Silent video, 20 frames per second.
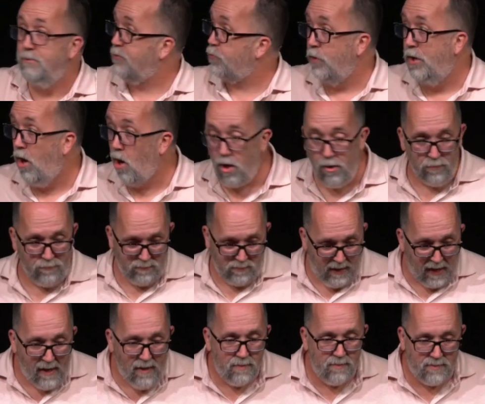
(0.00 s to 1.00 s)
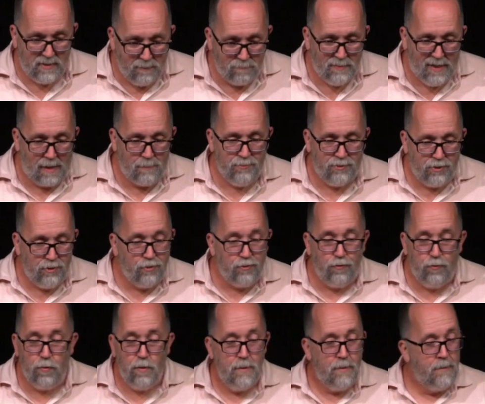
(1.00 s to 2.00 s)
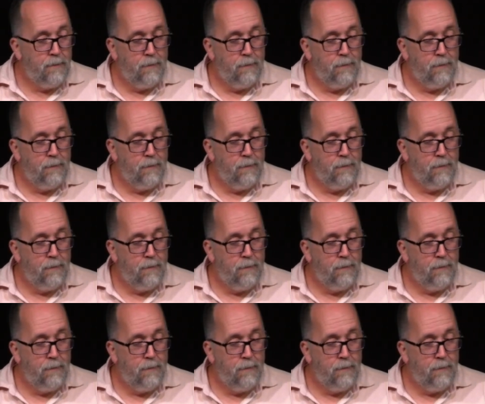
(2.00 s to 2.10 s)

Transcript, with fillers: as we all can sometimes do.